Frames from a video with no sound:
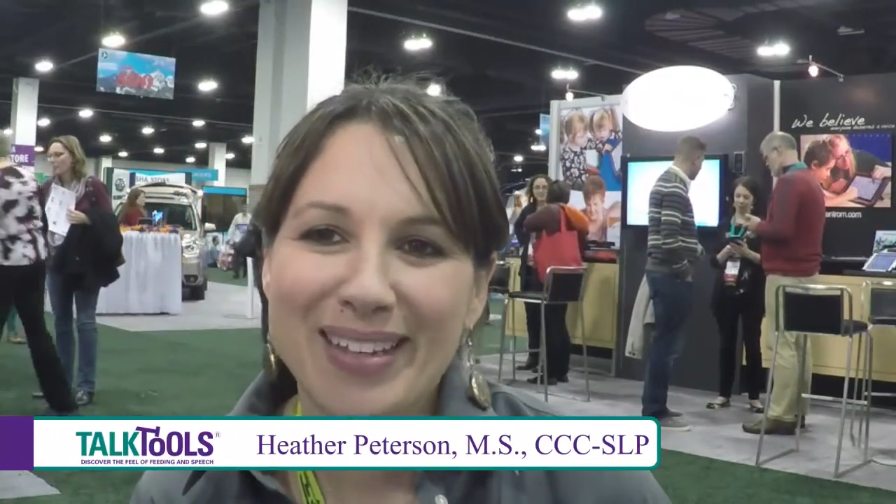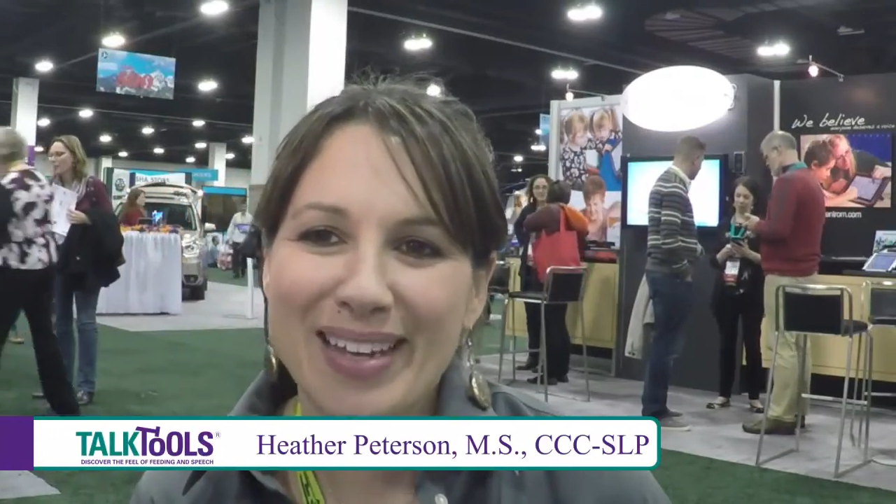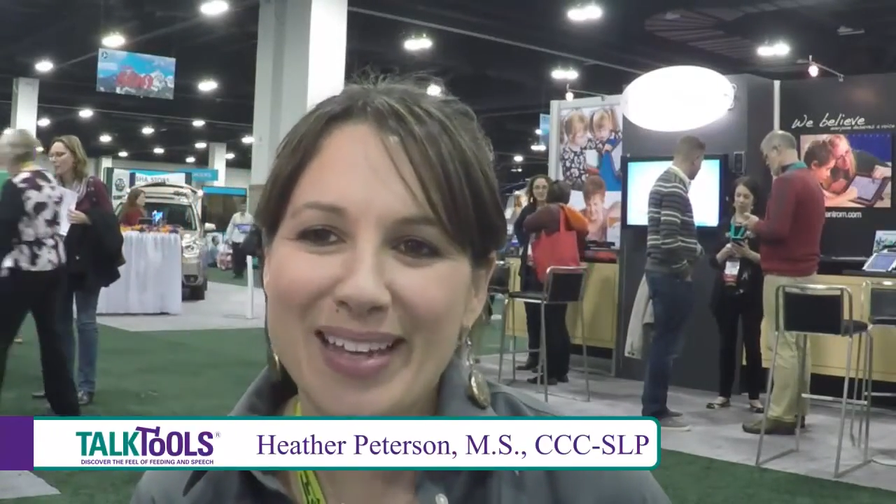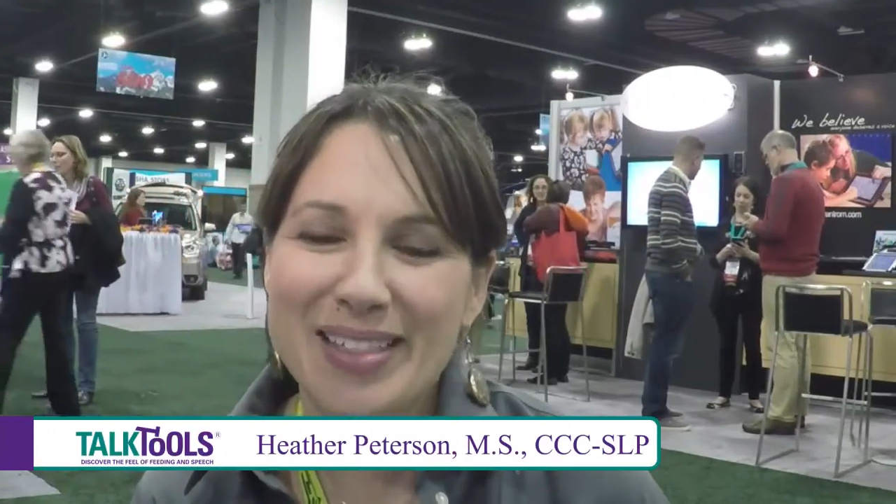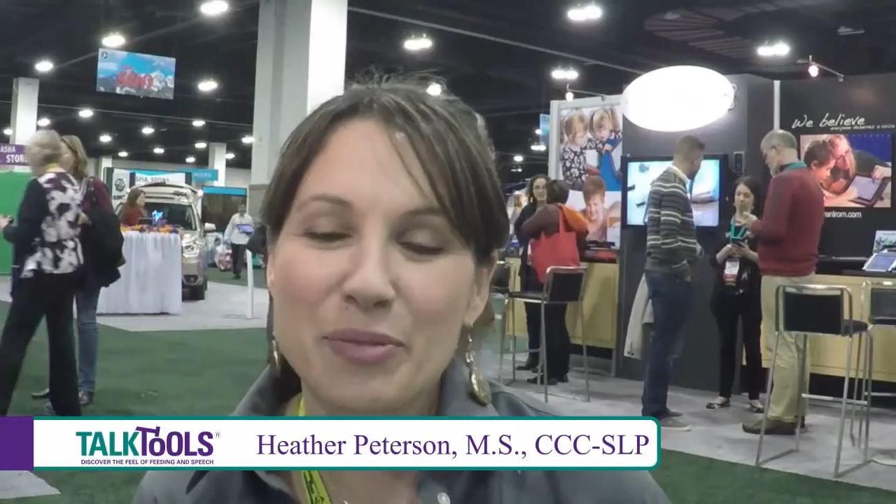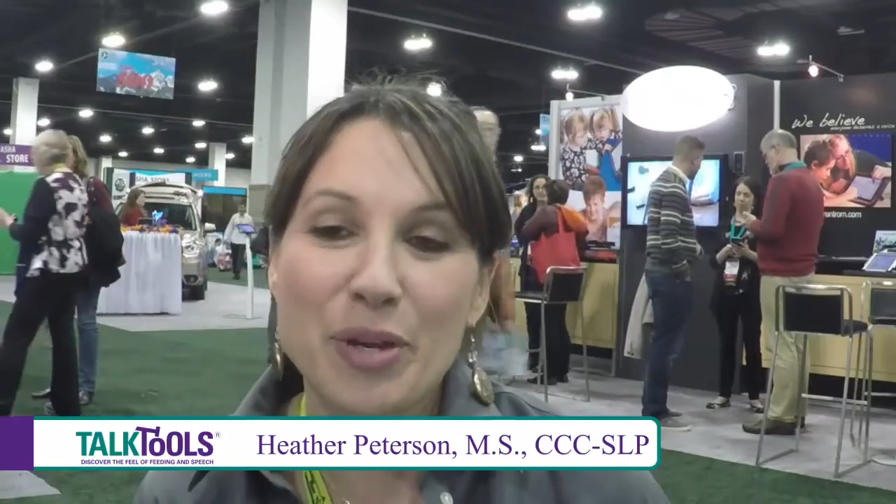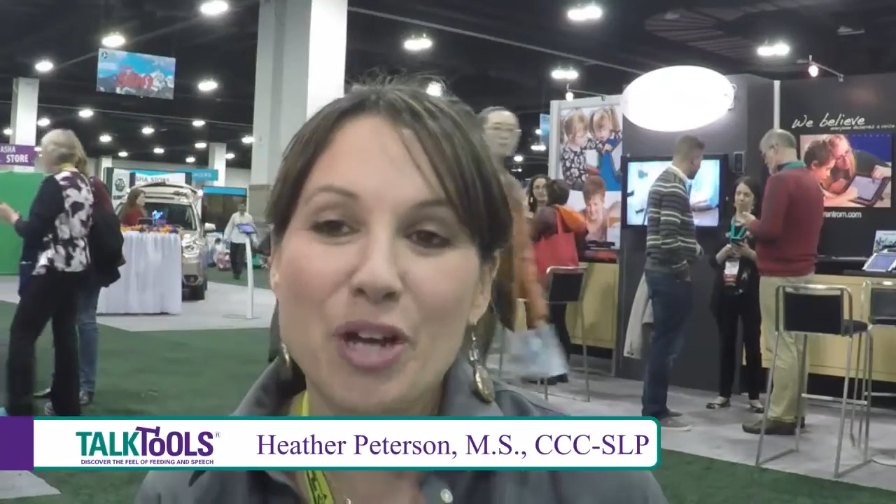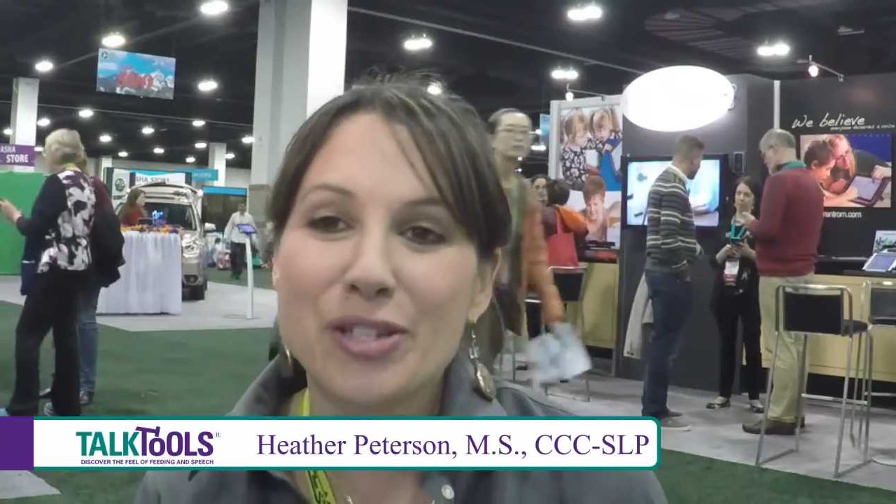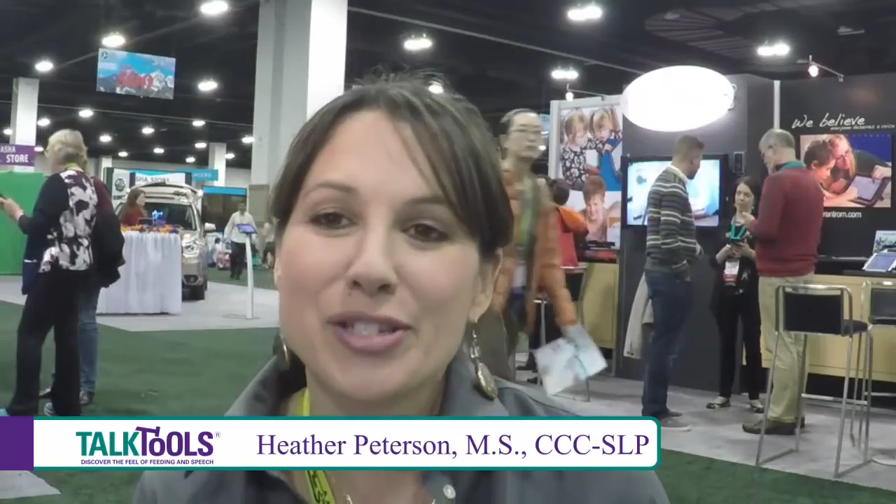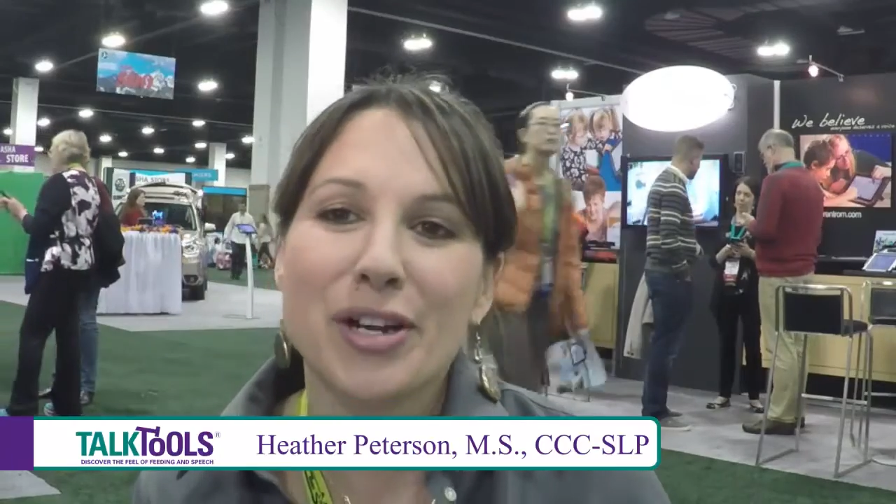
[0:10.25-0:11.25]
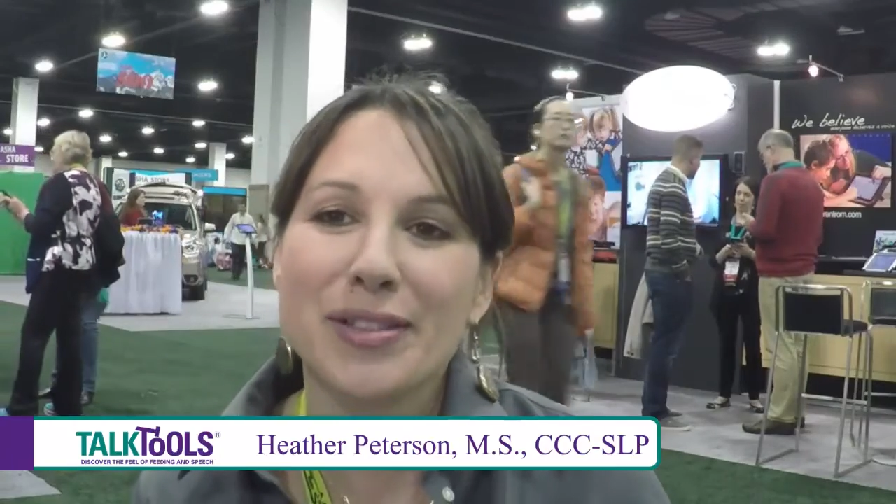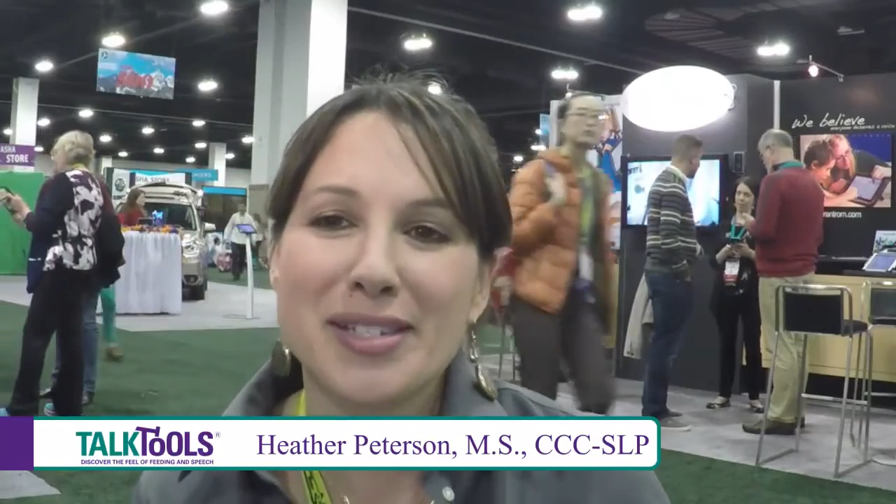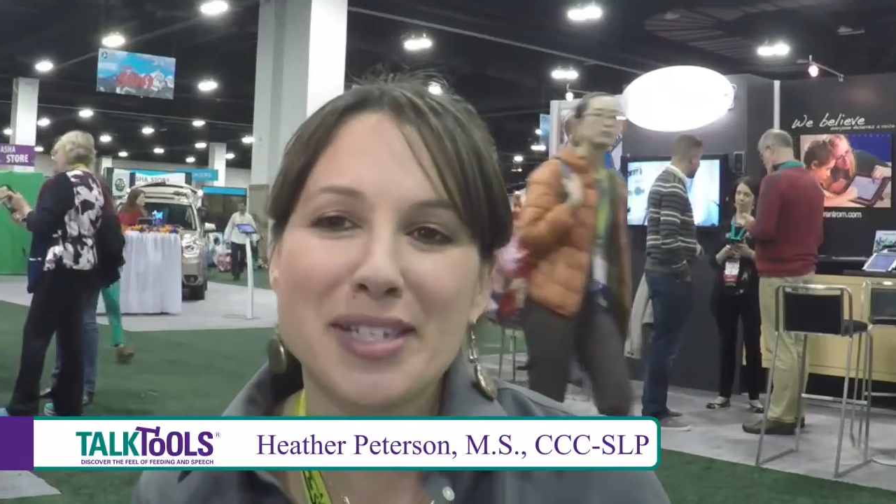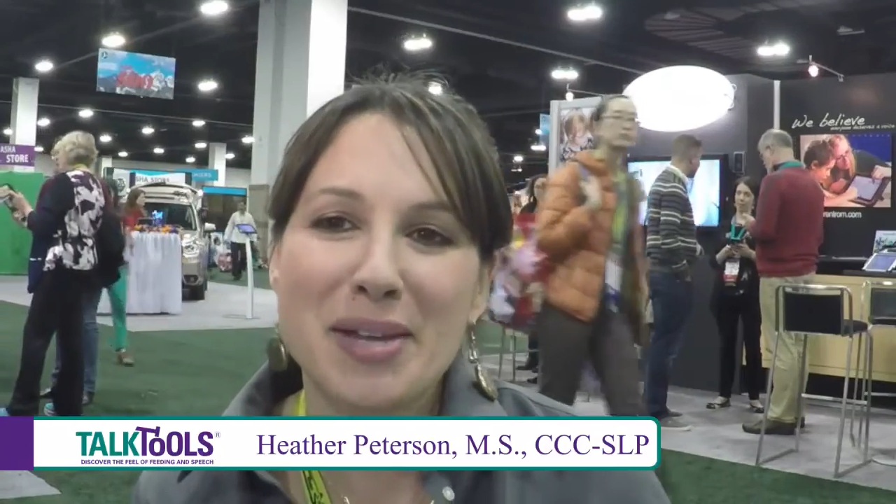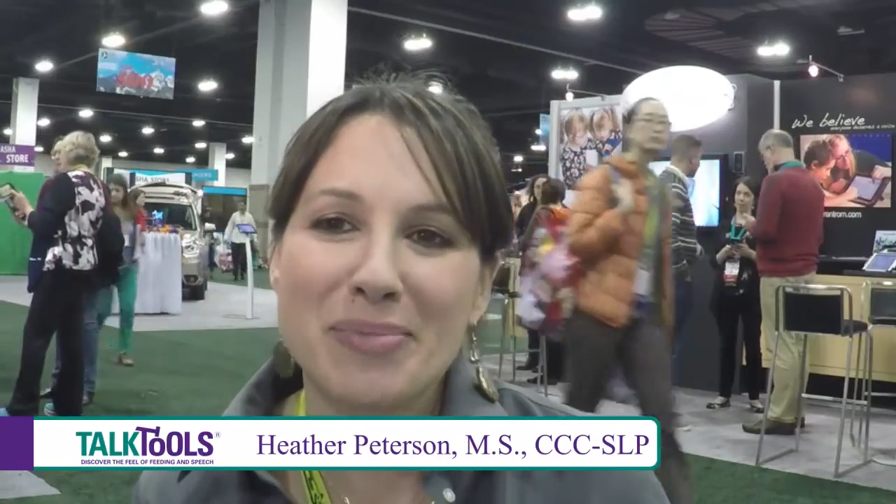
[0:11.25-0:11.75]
I think we all start in the same